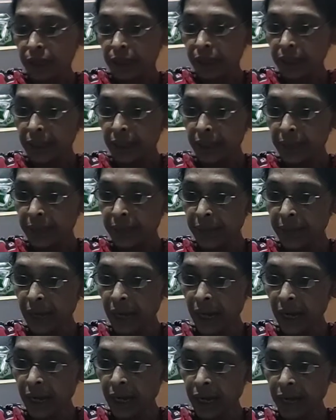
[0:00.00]
Then we
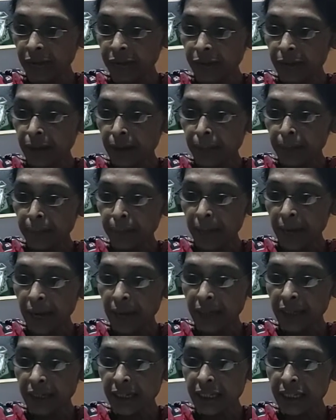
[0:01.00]
have
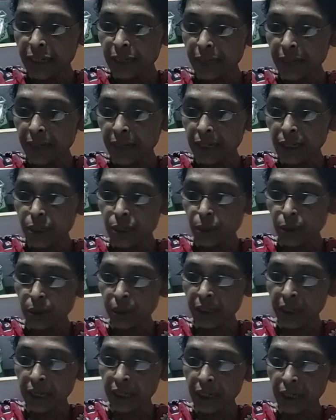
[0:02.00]
practice well so
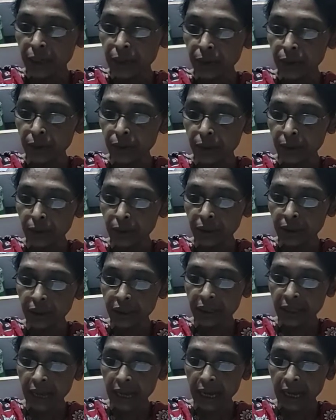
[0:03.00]
that you
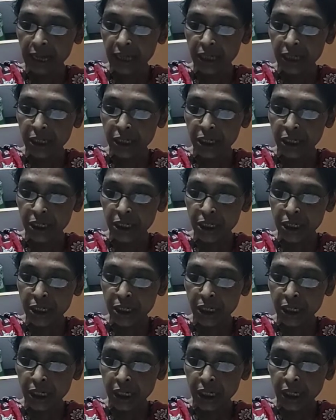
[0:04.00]
don't dash
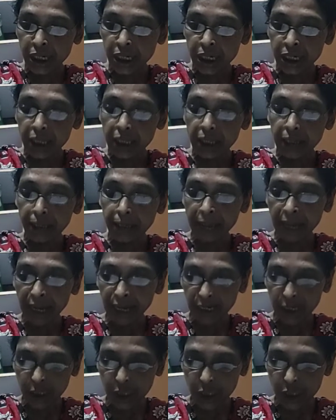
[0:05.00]
the
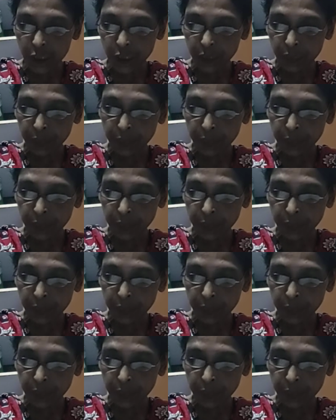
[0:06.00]
match.